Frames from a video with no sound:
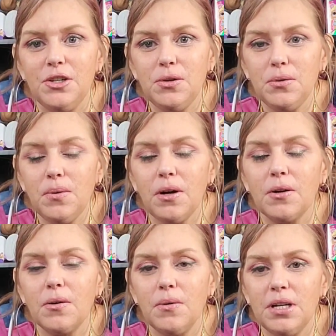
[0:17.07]
you
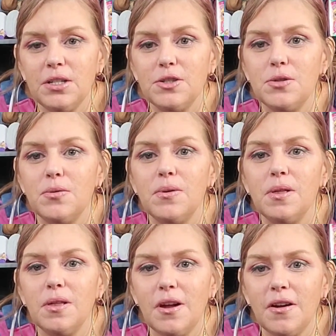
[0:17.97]
are going
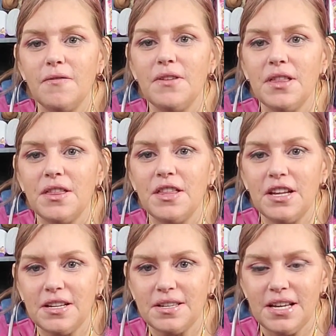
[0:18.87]
to love
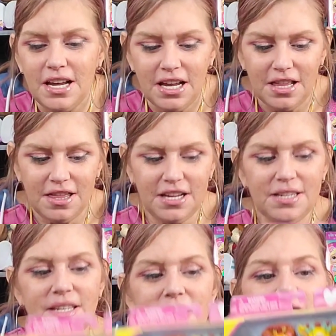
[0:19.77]
this.
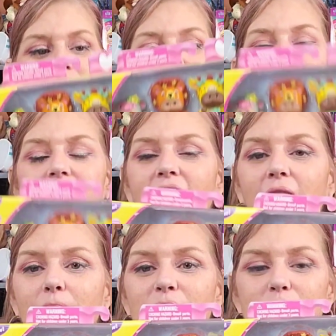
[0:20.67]
This is the
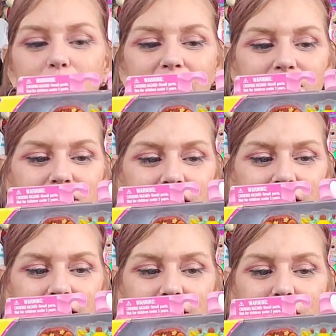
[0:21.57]
Cabbage Patch
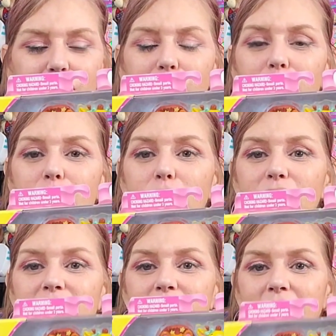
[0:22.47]
Kids
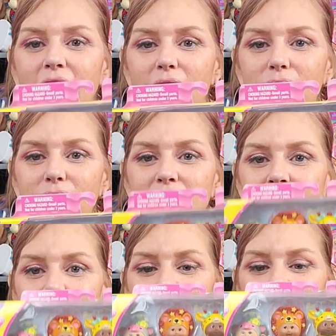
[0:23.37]
Cutie Town
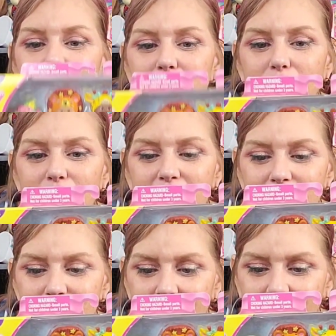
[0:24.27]
figurine